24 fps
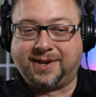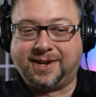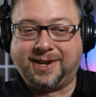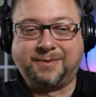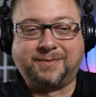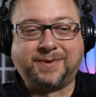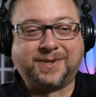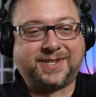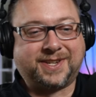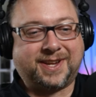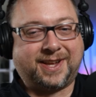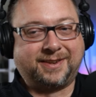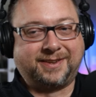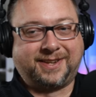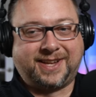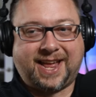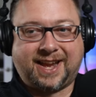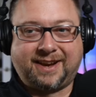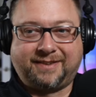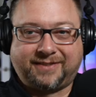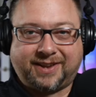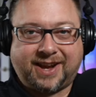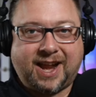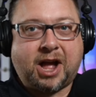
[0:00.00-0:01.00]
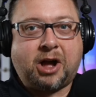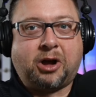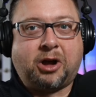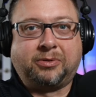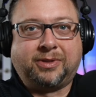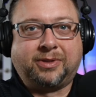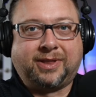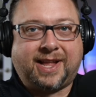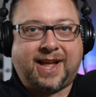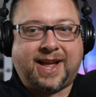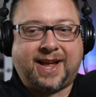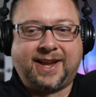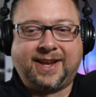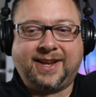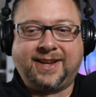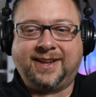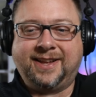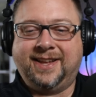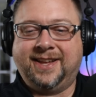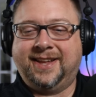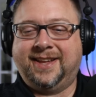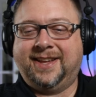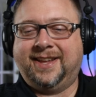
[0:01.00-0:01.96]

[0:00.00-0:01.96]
It was a kind of an outlying